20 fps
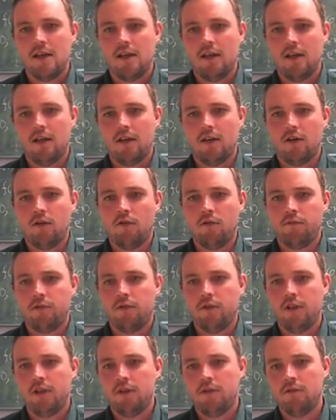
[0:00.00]

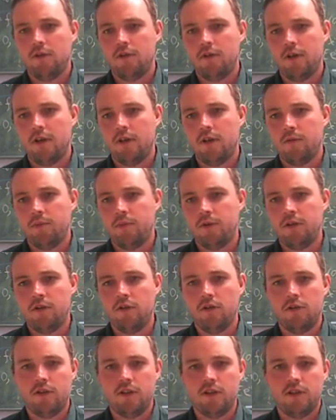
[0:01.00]
Hopefully it will help in
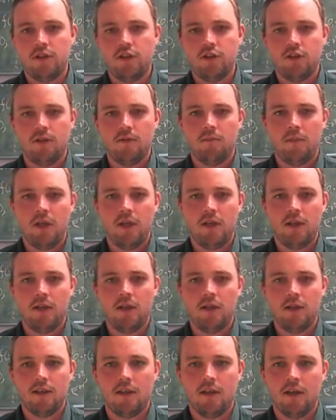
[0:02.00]
your decision
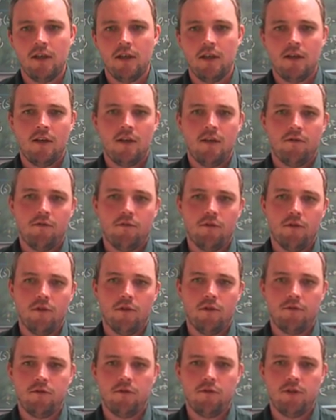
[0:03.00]
making
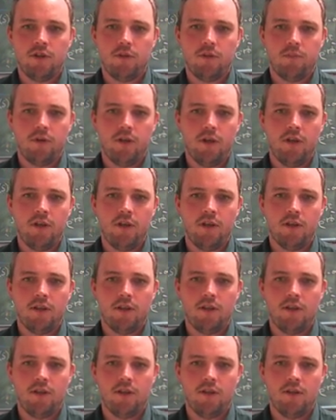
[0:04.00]
for future planning
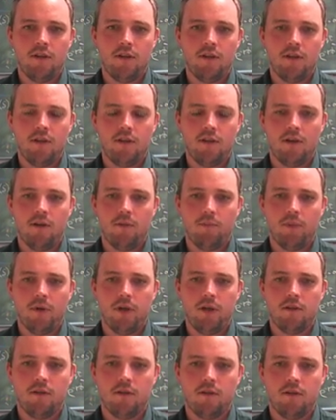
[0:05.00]
in the
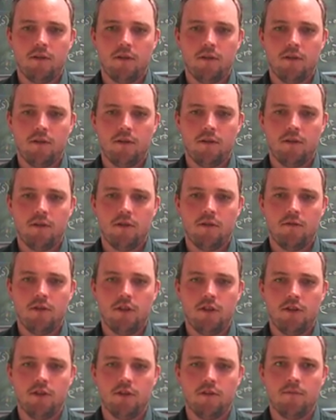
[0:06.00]
Alpine
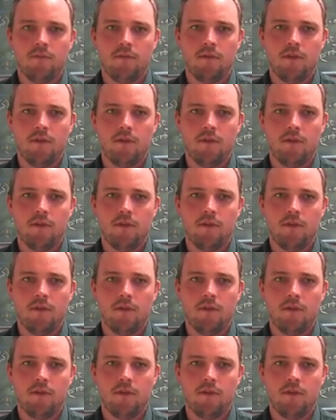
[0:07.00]
region.